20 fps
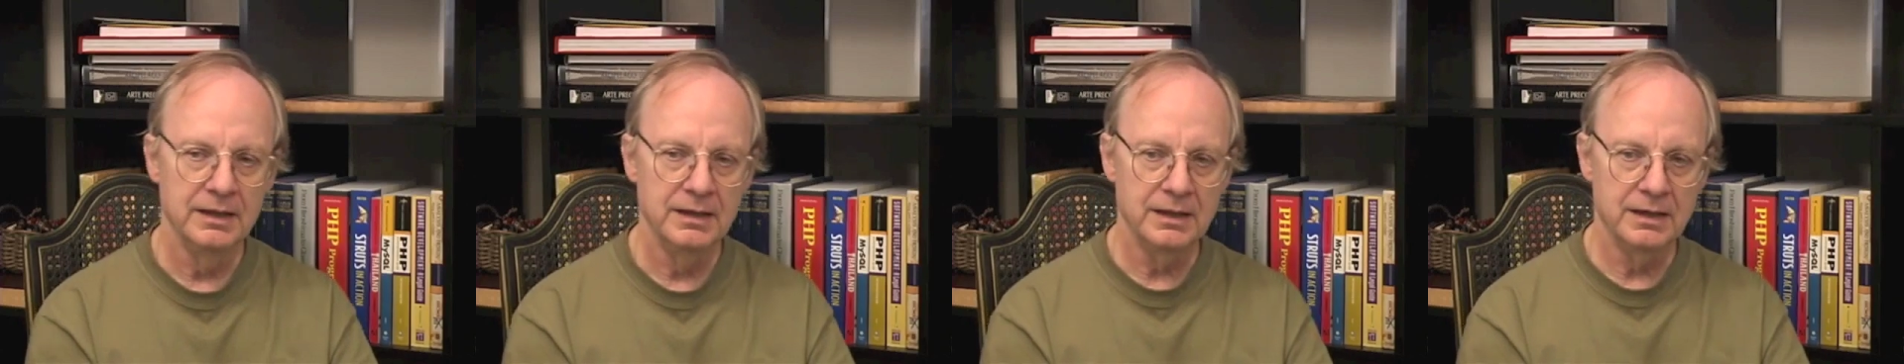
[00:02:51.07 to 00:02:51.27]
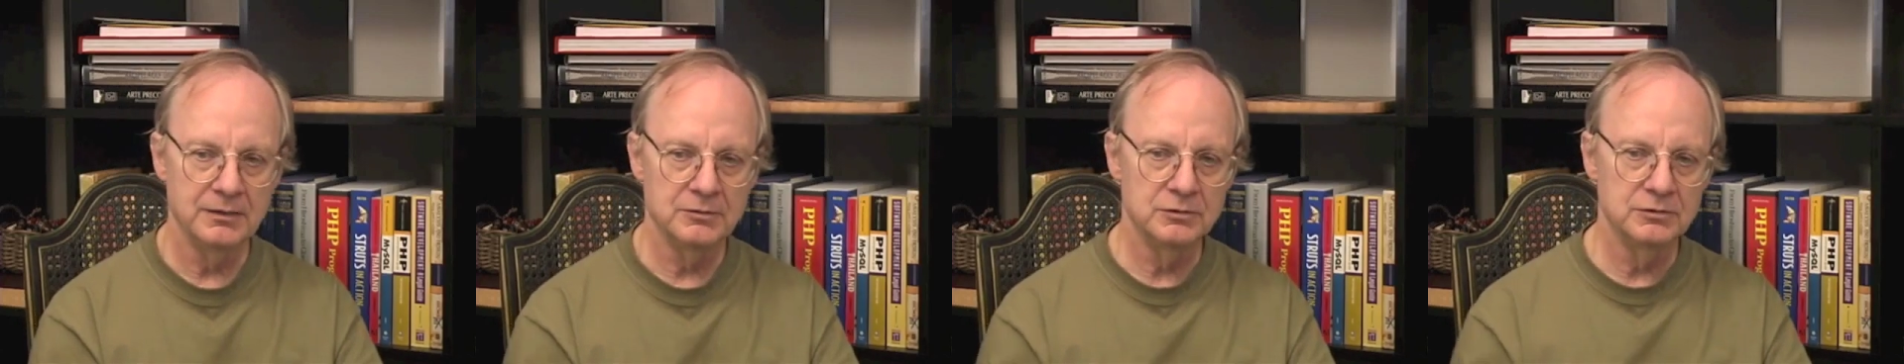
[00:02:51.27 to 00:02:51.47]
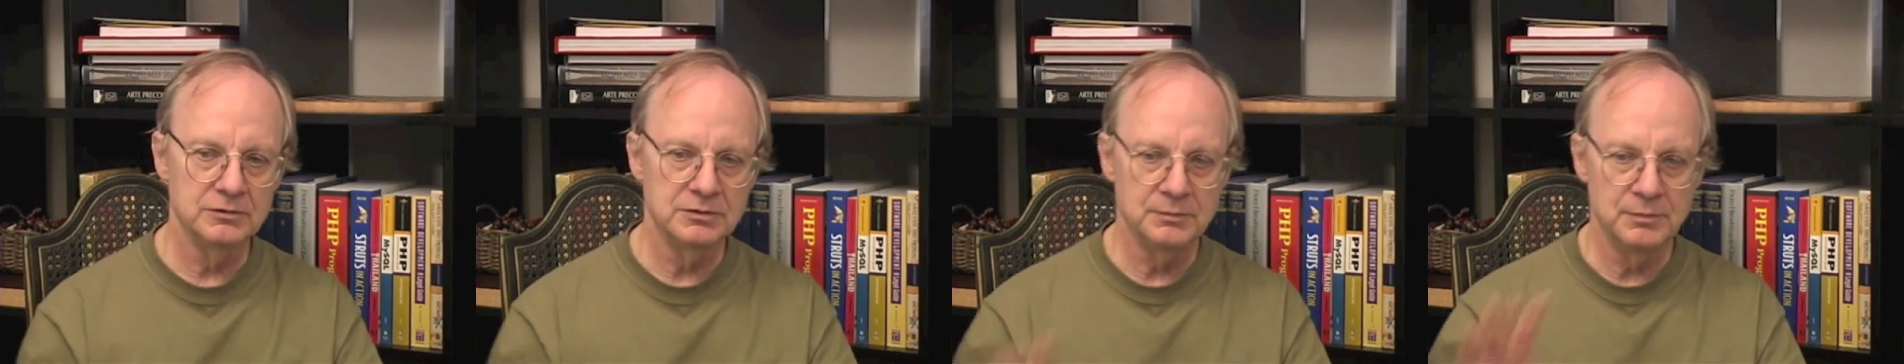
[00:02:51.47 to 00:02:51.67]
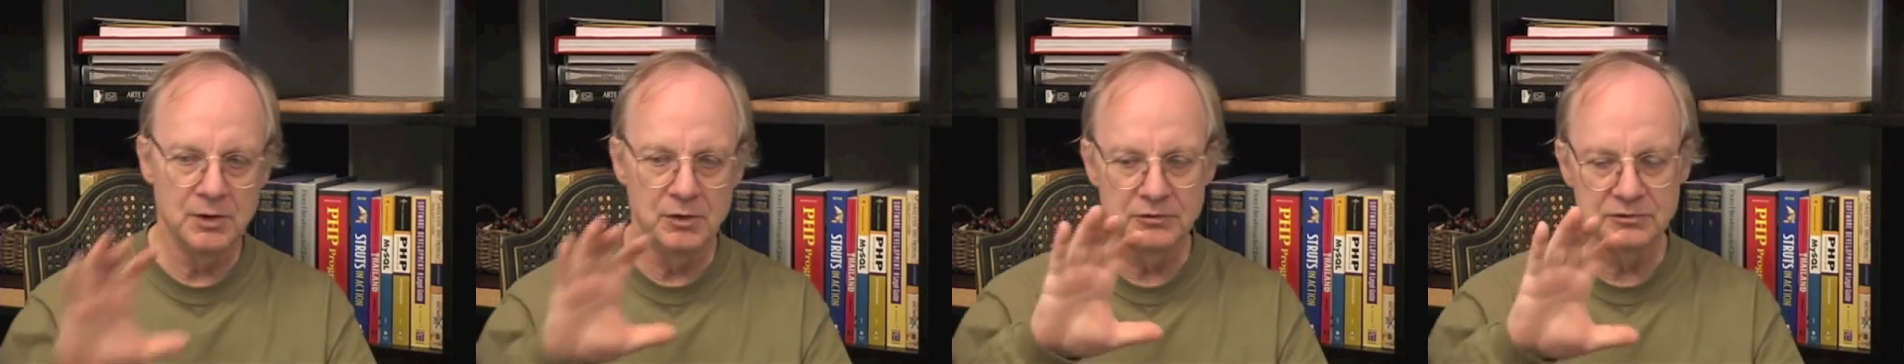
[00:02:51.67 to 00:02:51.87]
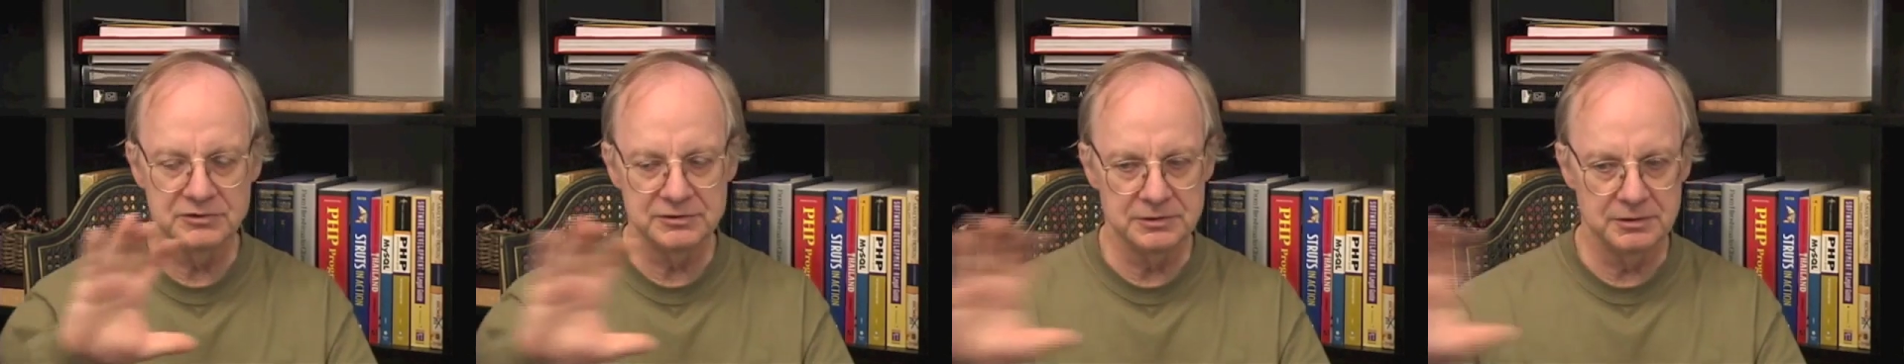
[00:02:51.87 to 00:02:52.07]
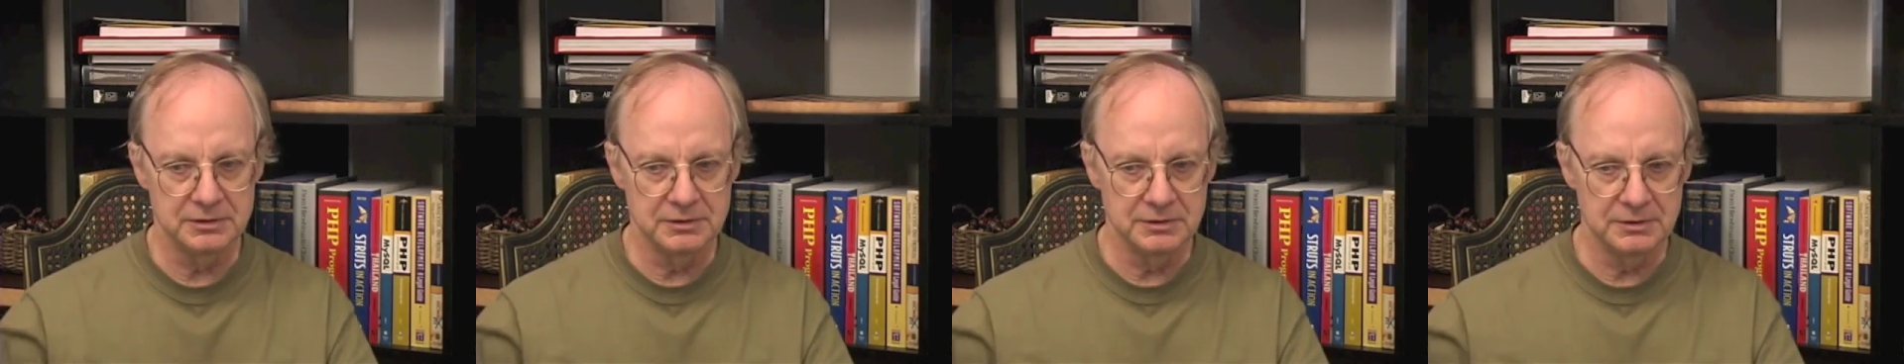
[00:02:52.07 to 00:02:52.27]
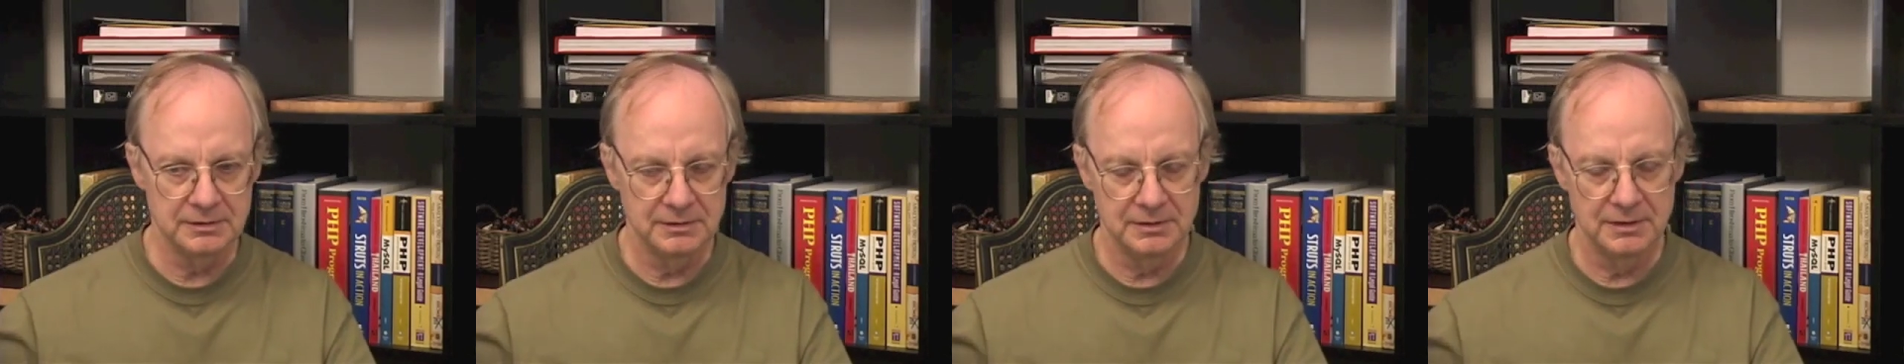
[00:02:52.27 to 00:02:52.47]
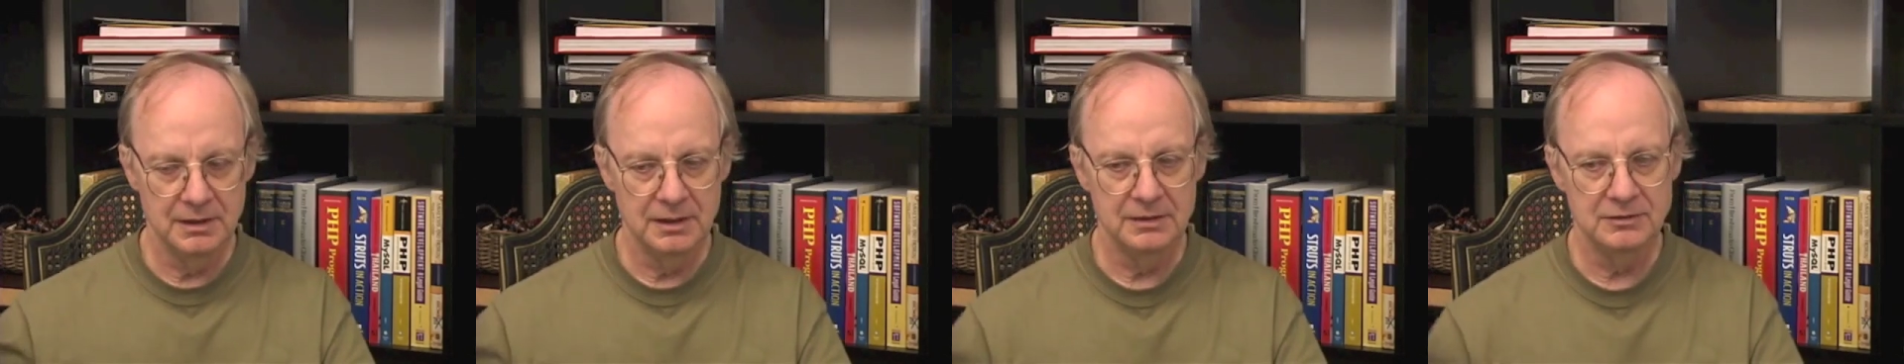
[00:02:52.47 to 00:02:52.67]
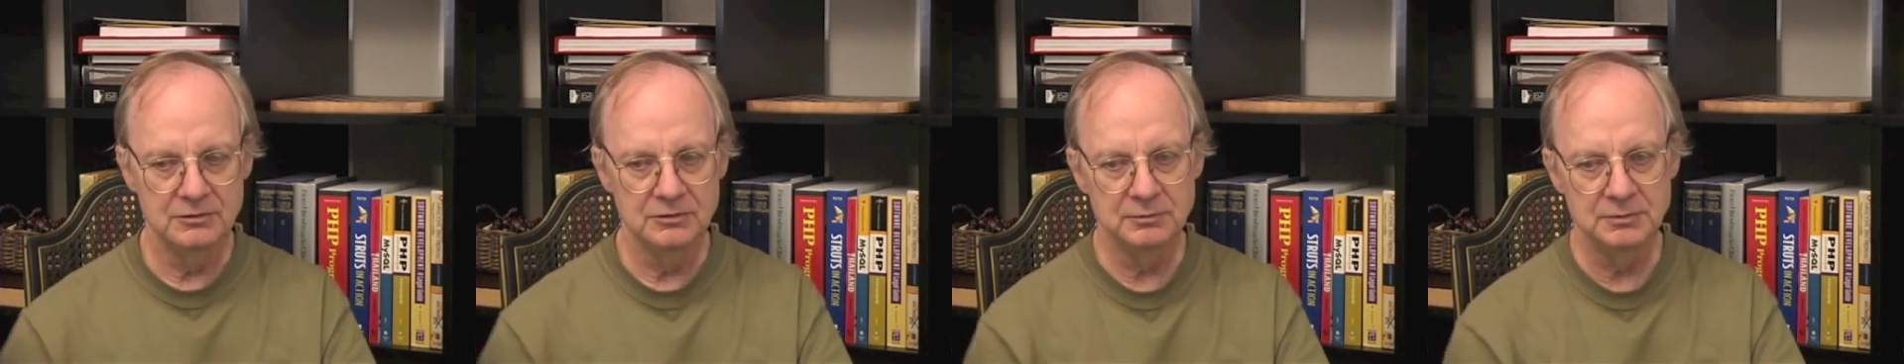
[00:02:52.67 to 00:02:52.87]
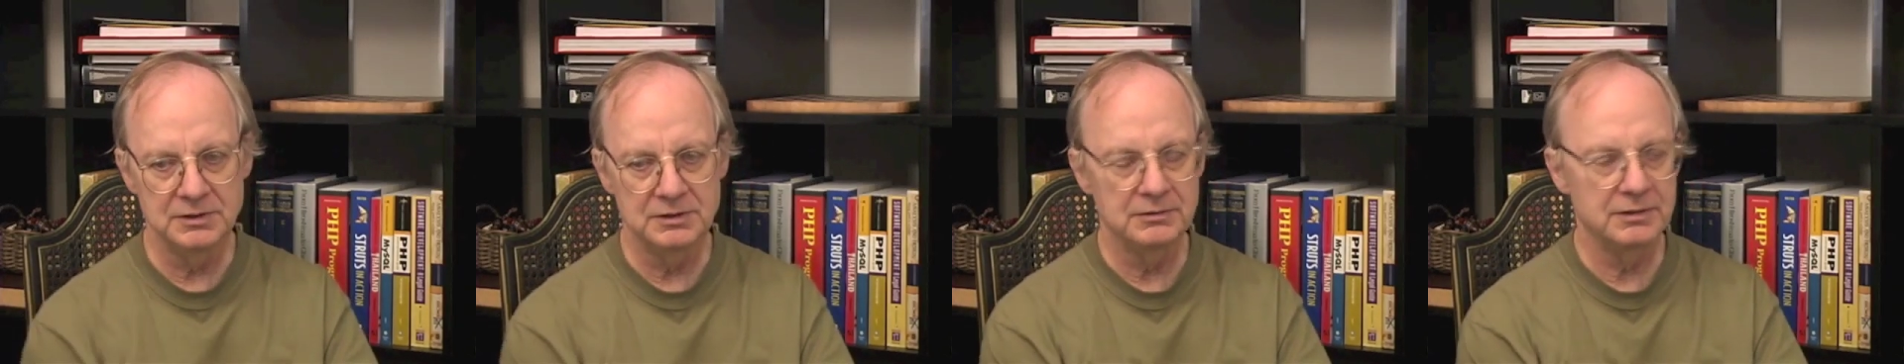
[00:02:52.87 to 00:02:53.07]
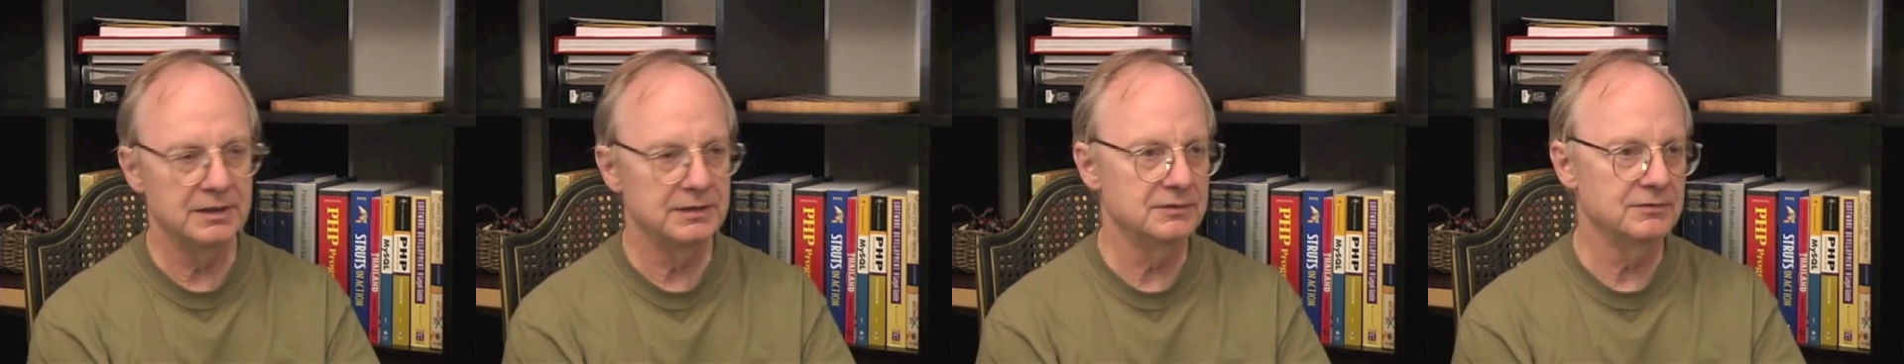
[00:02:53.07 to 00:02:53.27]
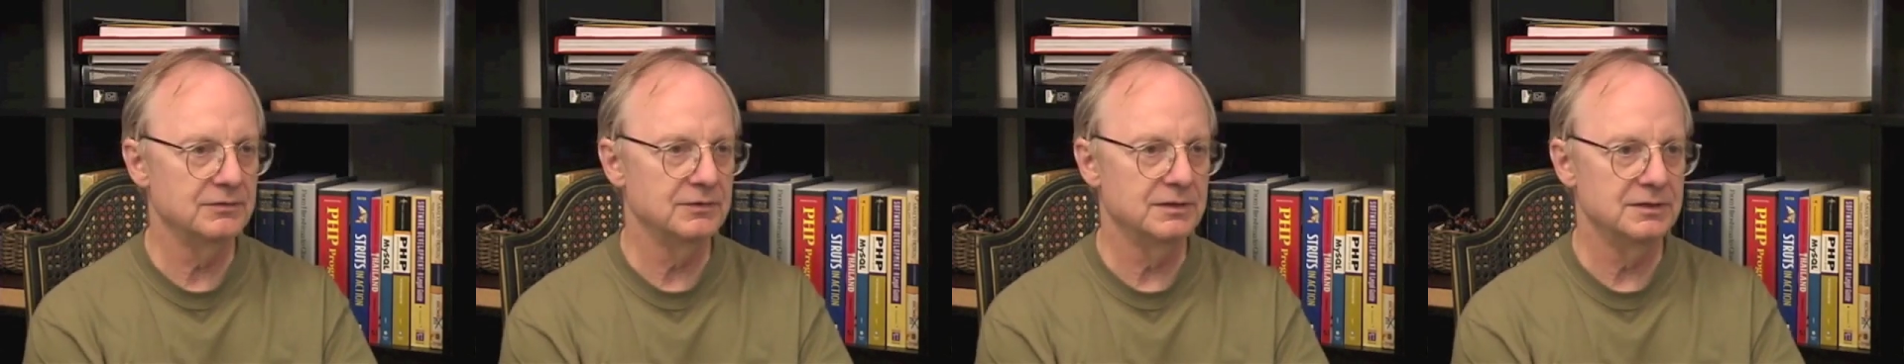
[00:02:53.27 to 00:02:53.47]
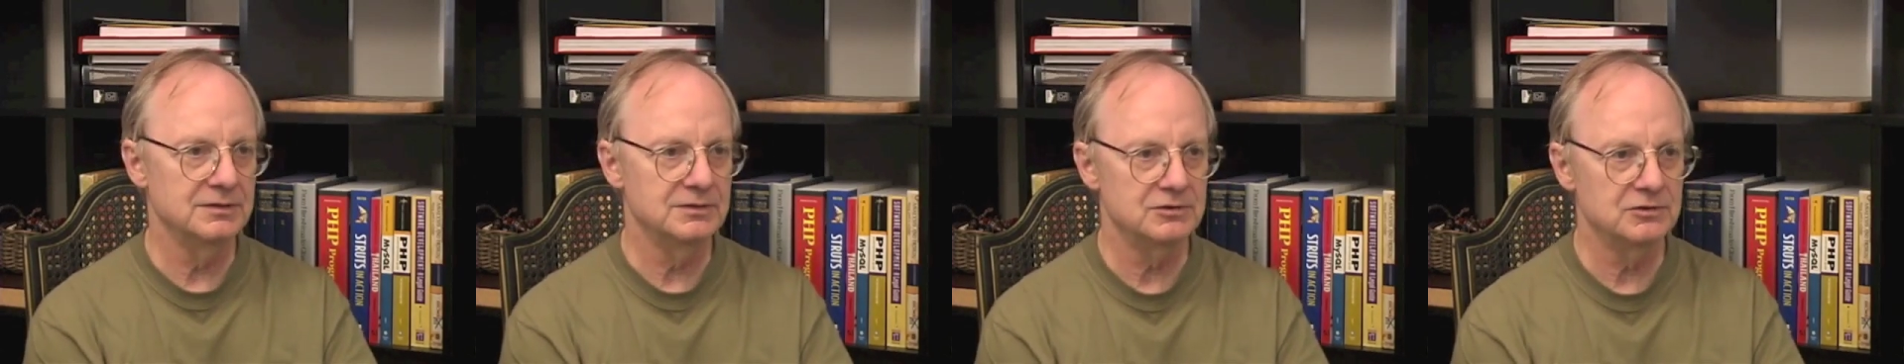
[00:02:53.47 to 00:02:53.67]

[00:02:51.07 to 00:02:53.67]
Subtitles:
I wrote a poster, Human Rights for East